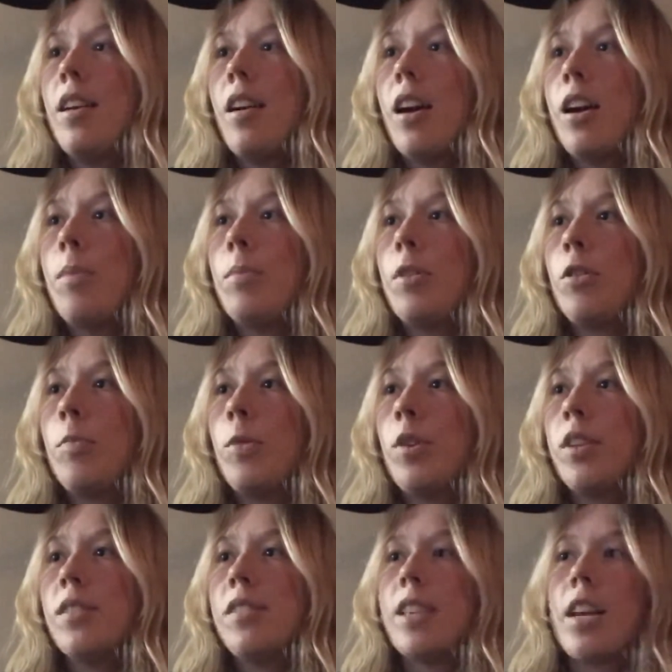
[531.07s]
a little
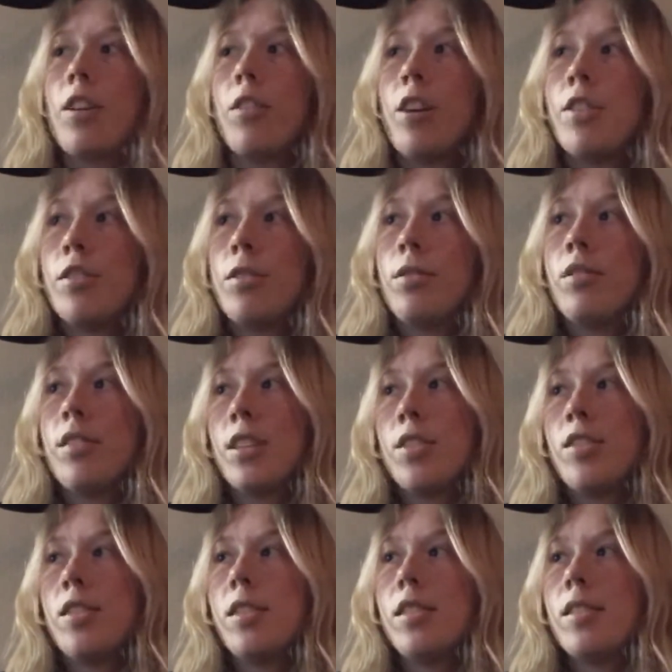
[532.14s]
more psychological, such
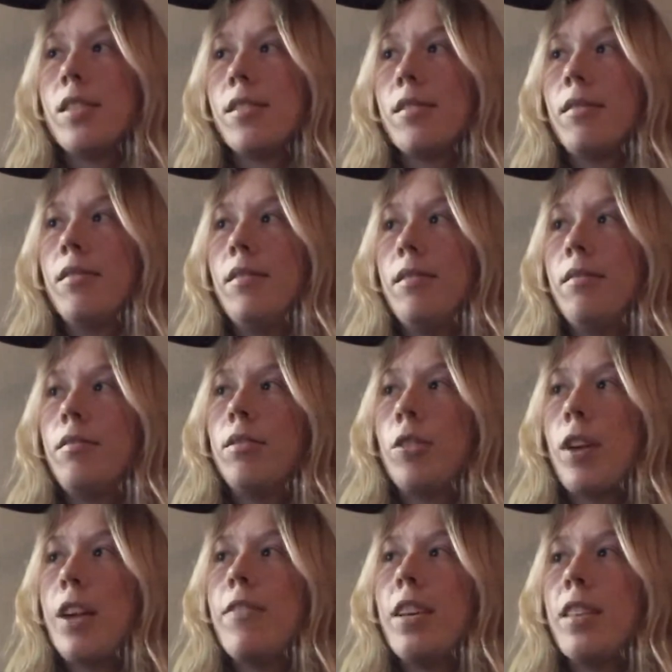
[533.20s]
as
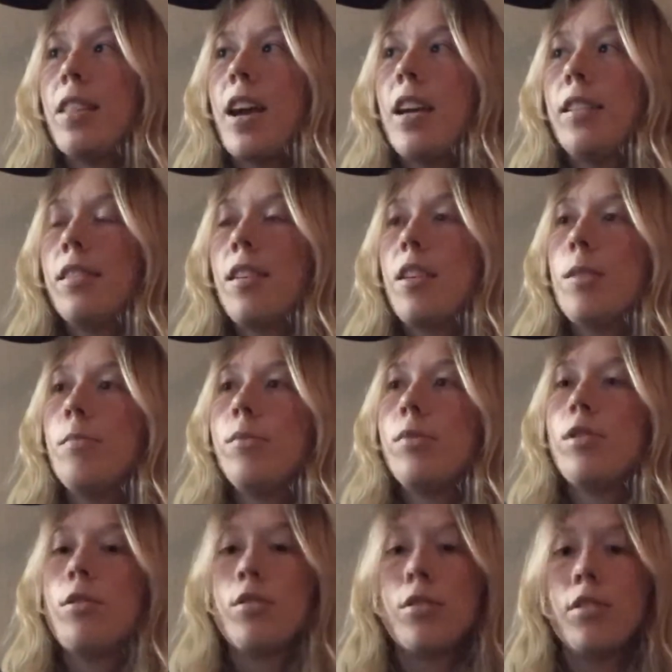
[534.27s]
craving that
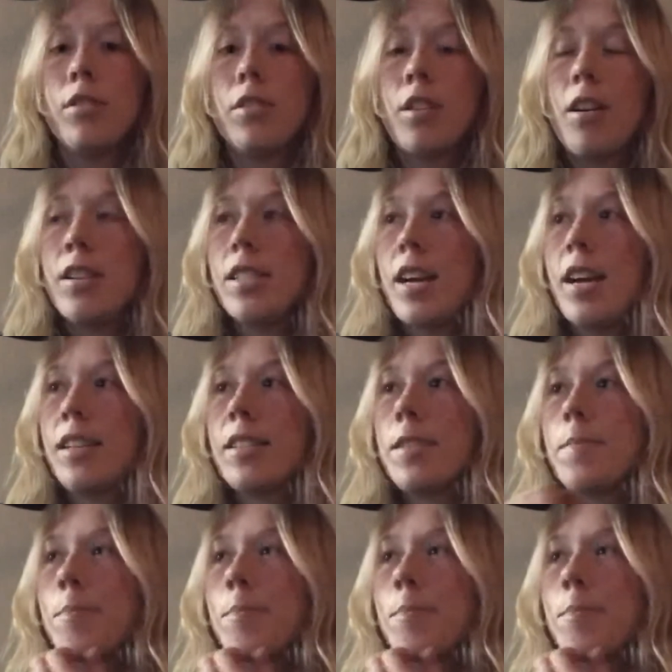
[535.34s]
social contact.